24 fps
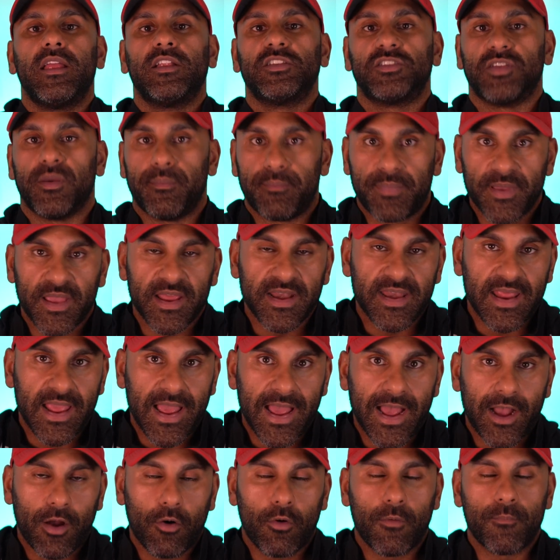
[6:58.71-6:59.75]
to burn it
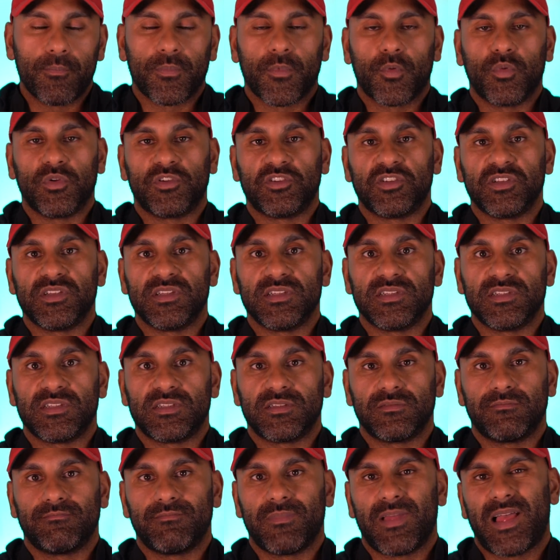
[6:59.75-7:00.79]
out, which
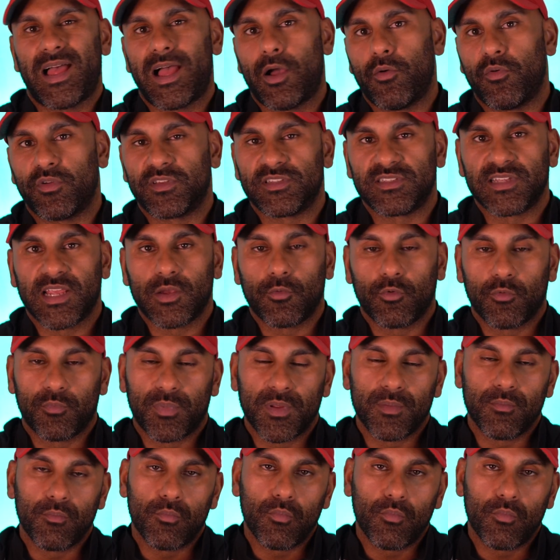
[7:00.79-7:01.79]
is, I would say, would be